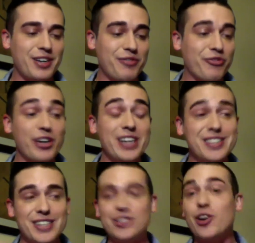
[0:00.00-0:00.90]

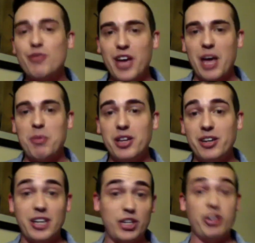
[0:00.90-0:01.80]
phrases in our vocabulary
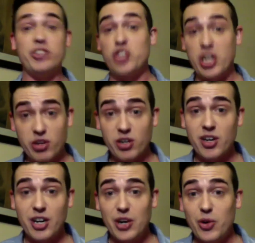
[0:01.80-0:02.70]
like transgender
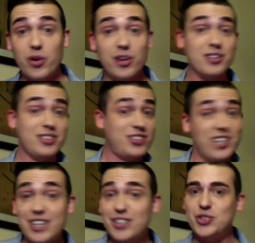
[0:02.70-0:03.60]
or
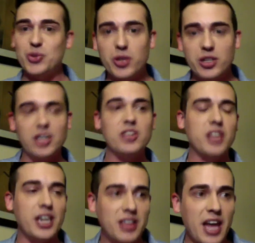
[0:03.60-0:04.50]
cis or things
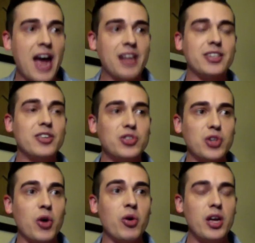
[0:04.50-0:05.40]
like that. And
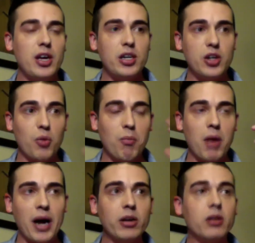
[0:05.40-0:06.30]
so,
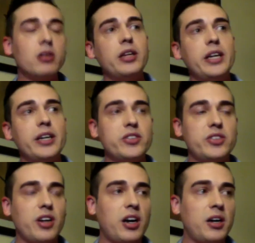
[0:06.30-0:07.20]
my earliest
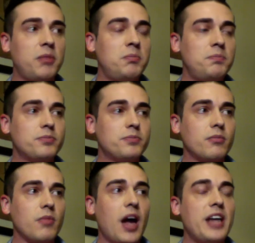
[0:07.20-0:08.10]

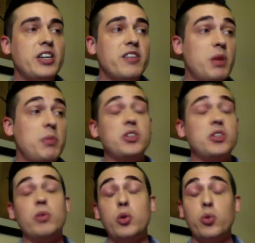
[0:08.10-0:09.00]
idea of maybe
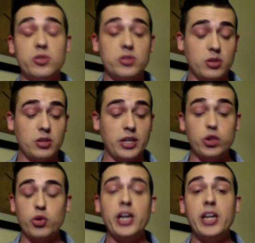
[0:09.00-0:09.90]
someone who was like
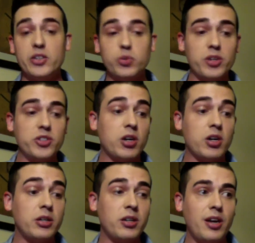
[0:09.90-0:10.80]
trans was
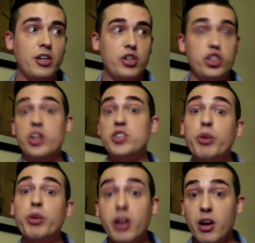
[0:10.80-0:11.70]
on Jerry
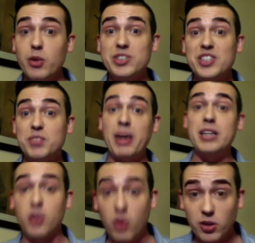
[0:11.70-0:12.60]
Springer, was a
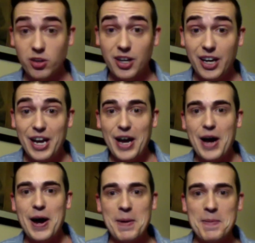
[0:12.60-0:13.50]
spectacle.
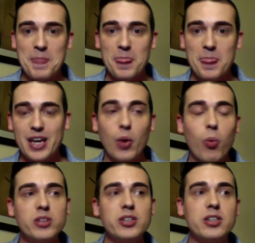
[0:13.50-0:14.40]
And it
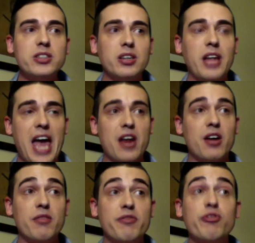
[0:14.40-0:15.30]
wasn't until I had a
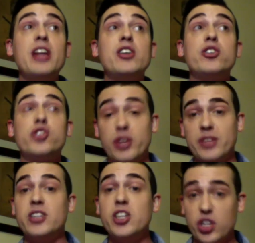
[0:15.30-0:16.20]
friend
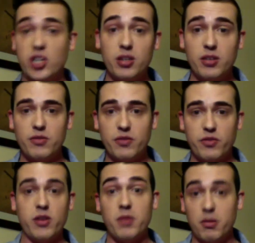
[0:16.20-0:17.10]
transition
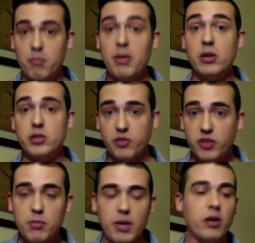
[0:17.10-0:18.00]
from male to
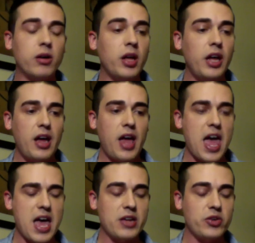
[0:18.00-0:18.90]
female,
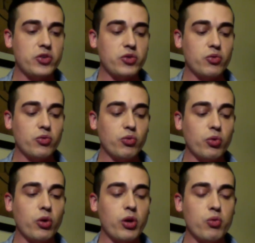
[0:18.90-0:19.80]
and
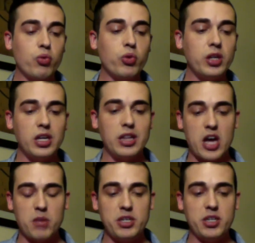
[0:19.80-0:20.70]
it really
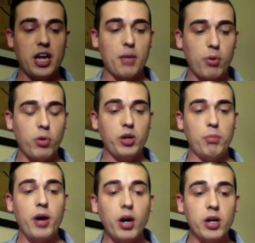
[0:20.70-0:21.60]
allowed me to like pull it
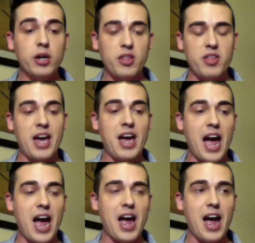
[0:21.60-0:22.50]
apart, that
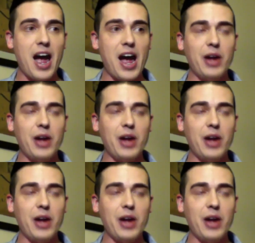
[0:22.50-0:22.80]
I